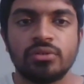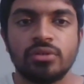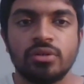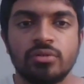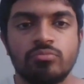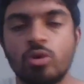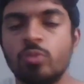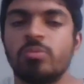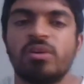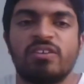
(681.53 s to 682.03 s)

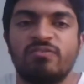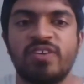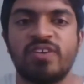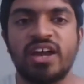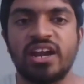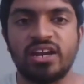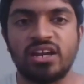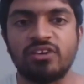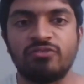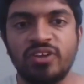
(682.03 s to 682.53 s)
Bumrah,
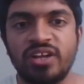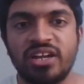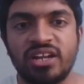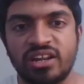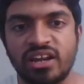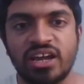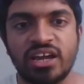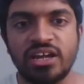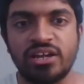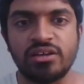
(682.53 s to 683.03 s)
fair enough, he
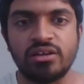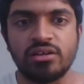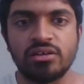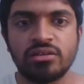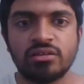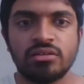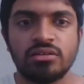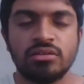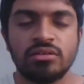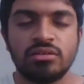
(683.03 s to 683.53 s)
tried.
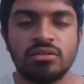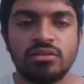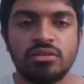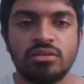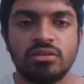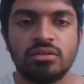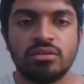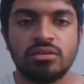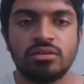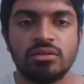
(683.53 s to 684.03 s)

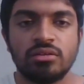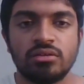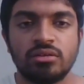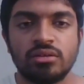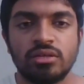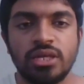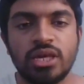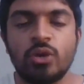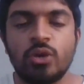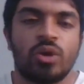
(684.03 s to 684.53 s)

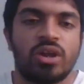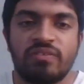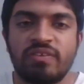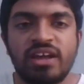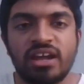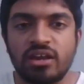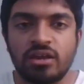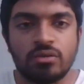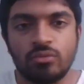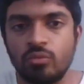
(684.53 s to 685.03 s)
He could have
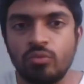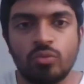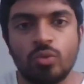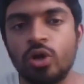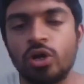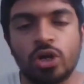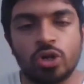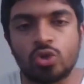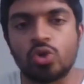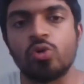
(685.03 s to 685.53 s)
had
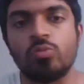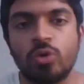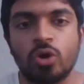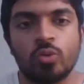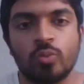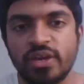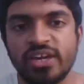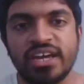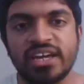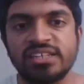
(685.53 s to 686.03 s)
1 or 2 more
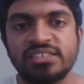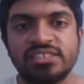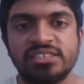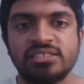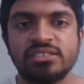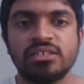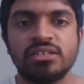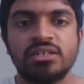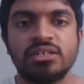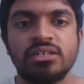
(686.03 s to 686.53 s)

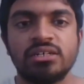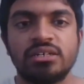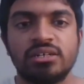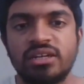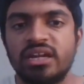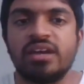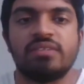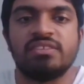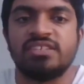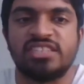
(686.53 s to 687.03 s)
wickets.
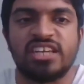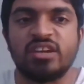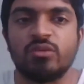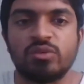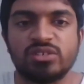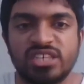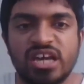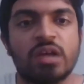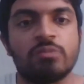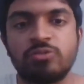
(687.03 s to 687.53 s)
Travis Head
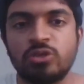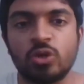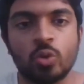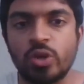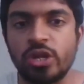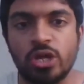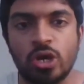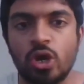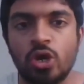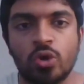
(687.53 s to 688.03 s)
was
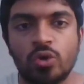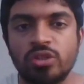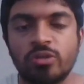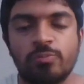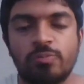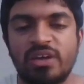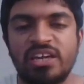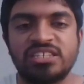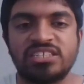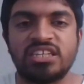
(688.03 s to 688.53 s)
absolutely all over the
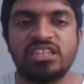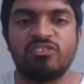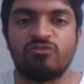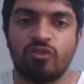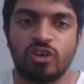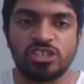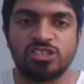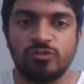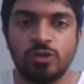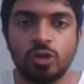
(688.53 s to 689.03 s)
place in the
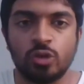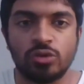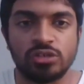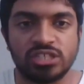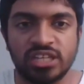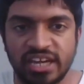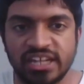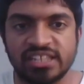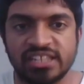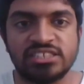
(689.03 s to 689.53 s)
first few overs
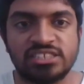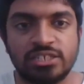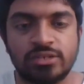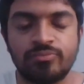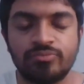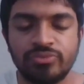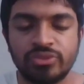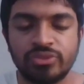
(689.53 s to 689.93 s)
against him.